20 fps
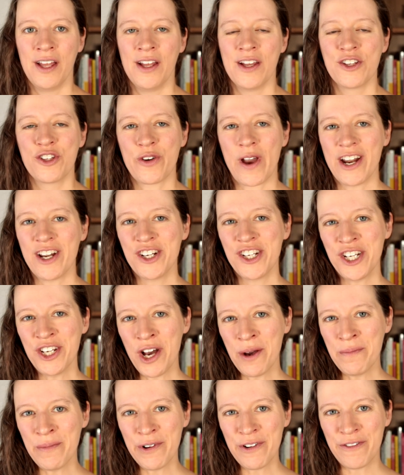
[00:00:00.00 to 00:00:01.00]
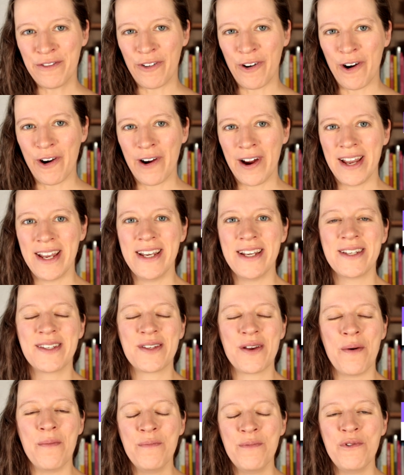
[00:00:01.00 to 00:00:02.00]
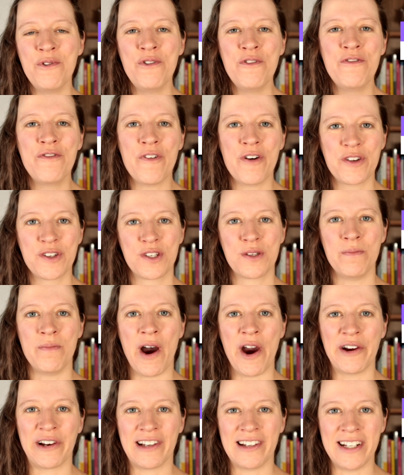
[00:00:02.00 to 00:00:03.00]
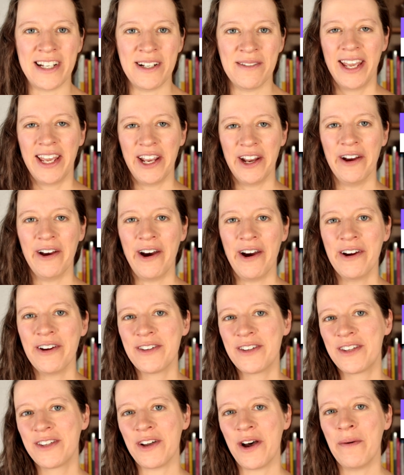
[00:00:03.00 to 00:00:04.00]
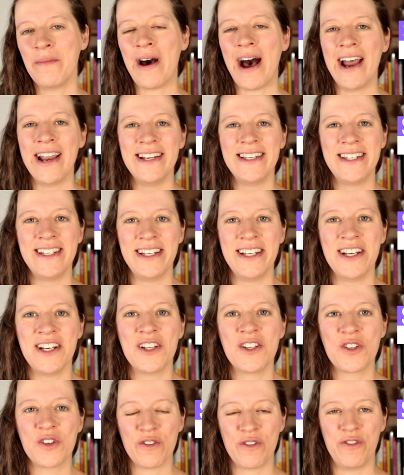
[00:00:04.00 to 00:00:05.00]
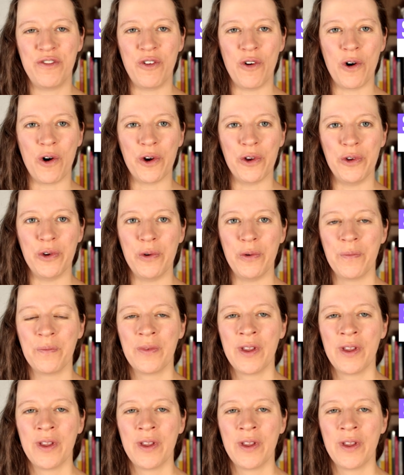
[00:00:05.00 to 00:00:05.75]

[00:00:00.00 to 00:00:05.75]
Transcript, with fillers: Strategy number four is move smartly. Here are some ideas for you.